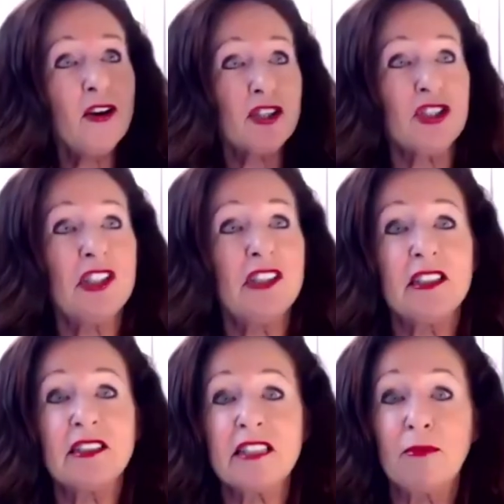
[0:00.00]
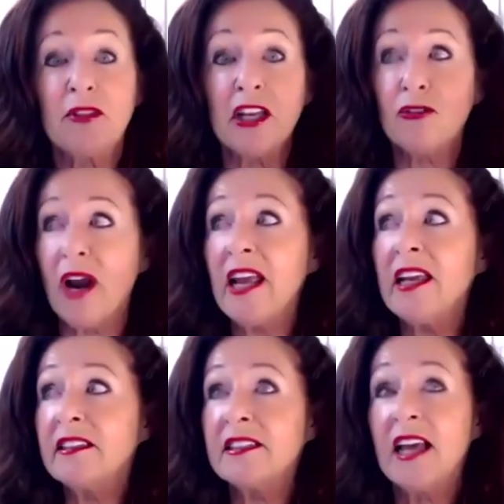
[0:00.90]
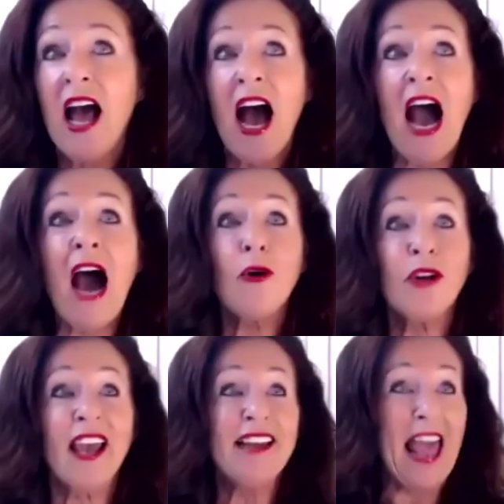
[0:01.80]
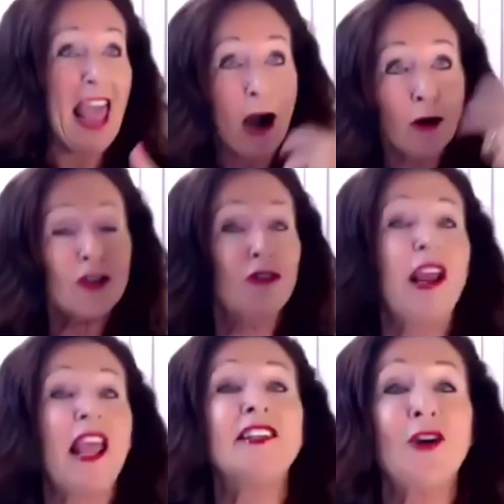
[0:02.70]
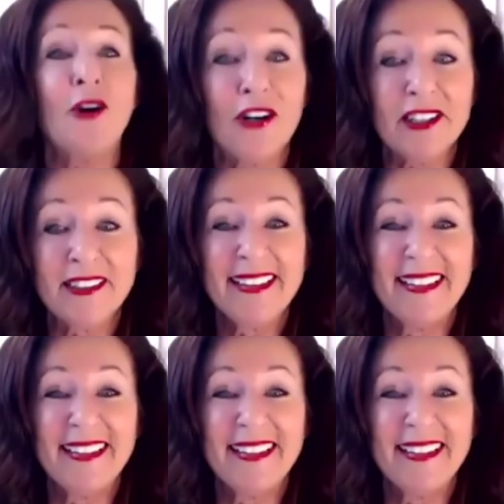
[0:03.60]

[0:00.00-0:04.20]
or she did something great how can i outcreate her